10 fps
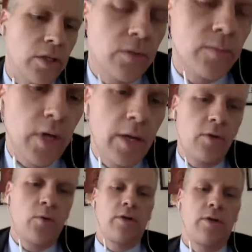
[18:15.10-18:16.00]
you know, I
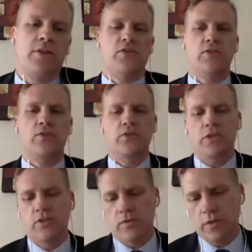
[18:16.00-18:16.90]
think one of the things that's interesting
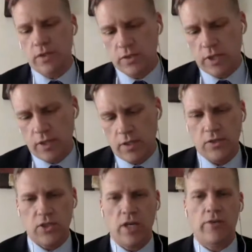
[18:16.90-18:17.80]
is is uh, the
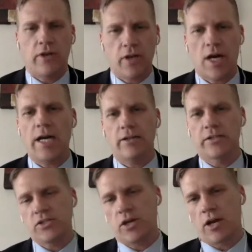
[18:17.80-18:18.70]
scale that Kyle
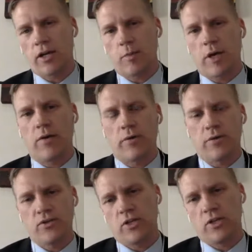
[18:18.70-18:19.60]
is talking about with a
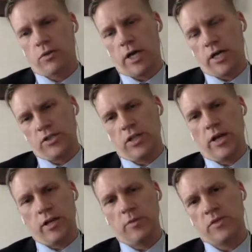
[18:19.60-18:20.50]
centralized and
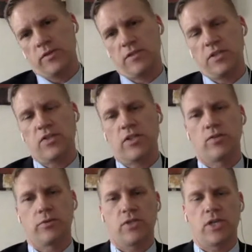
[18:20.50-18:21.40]
elements of
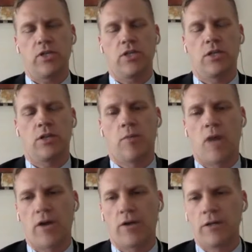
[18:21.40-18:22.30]
decentralization in their
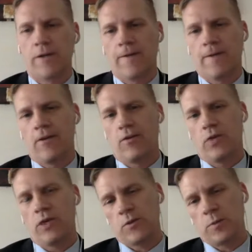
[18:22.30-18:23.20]
model. You know,
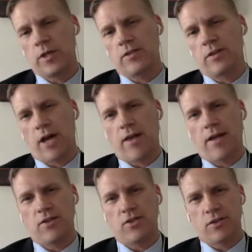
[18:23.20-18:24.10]
we experience a lot of
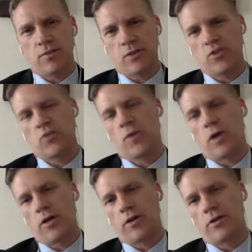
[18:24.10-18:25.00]
that just on a much
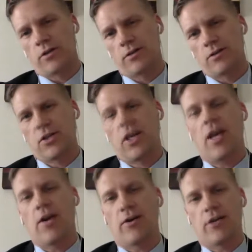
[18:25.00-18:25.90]
smaller
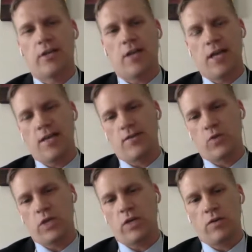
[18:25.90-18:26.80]
scale and, and as
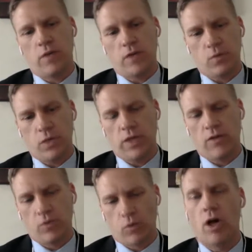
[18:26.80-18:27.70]
we as we
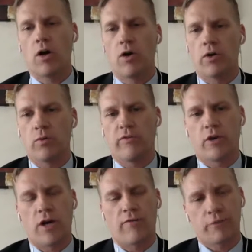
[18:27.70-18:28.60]
grow and we've
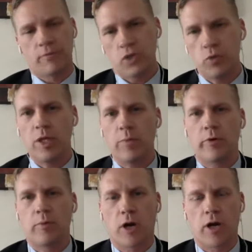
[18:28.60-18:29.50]
gone from two people
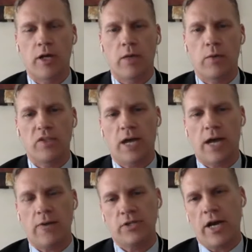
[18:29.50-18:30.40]
in marketing when I was,
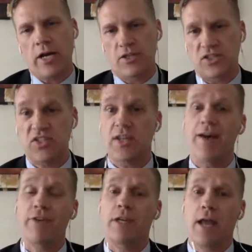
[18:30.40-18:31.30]
I was hired to
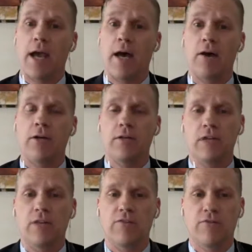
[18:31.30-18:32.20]
seven now in,
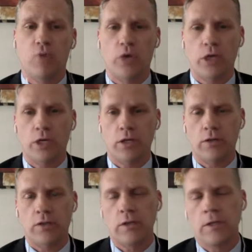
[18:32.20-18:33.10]
in four
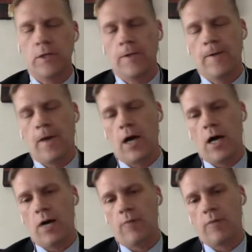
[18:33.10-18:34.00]
years
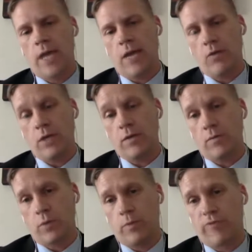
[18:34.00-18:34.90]
um, and we,
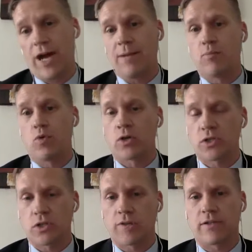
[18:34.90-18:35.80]
we provide more
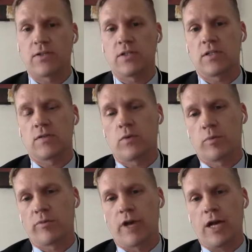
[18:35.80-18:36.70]
services and we
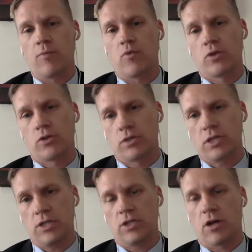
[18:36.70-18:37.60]
provide more
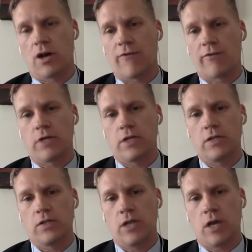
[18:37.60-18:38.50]
strategic
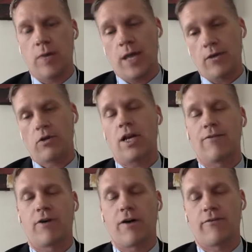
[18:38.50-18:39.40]
offerings um, and
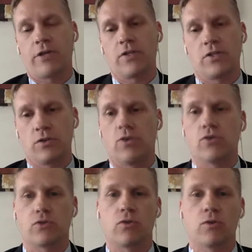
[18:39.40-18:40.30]
creative offerings to
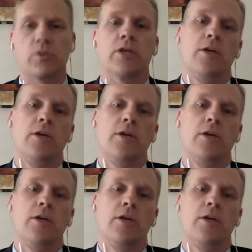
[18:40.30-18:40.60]
those groups